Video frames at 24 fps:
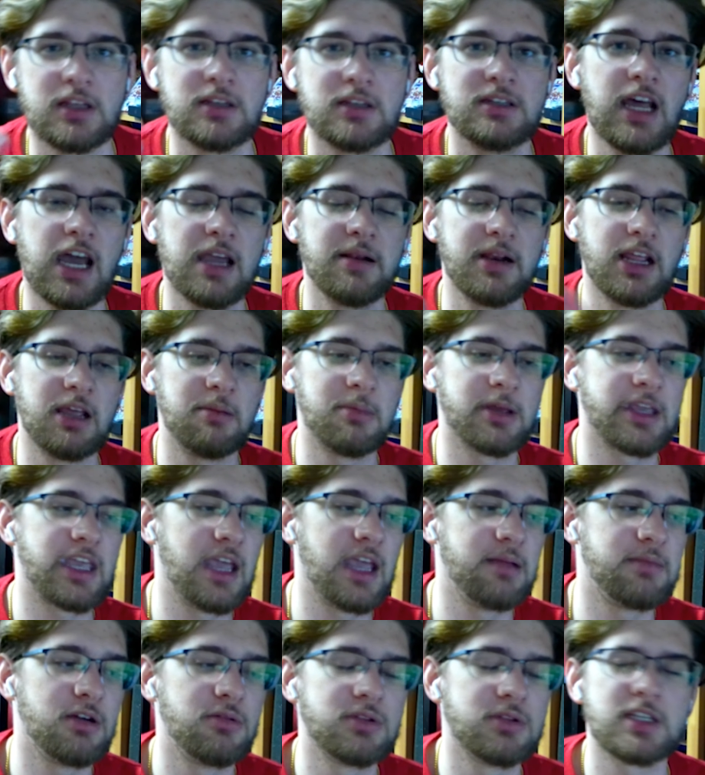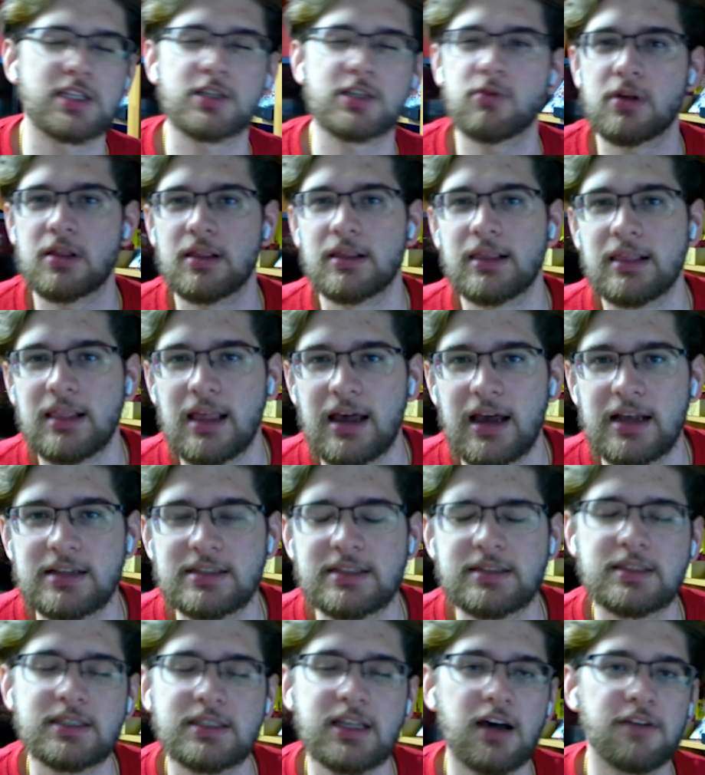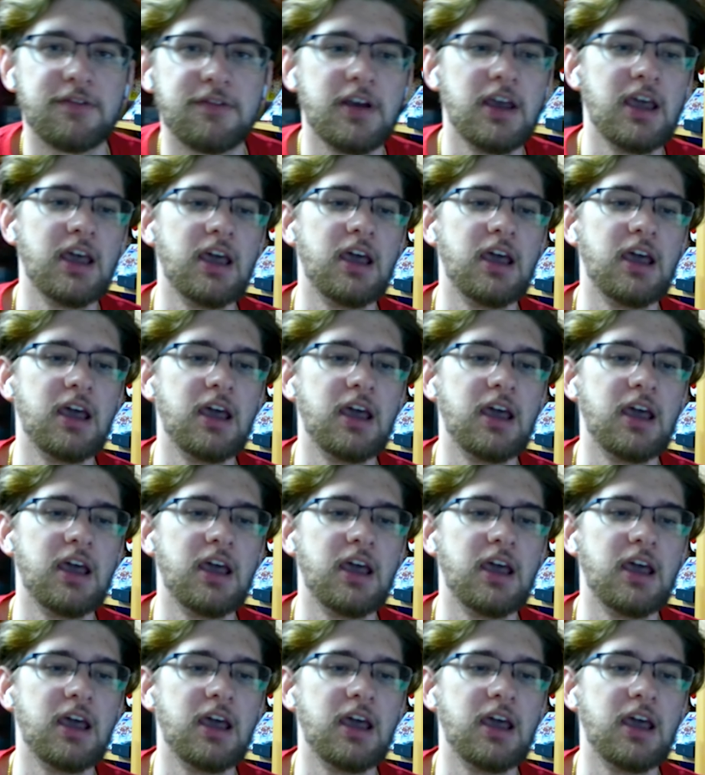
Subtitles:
Dynamic Game Day with the squiggly lines and stuff.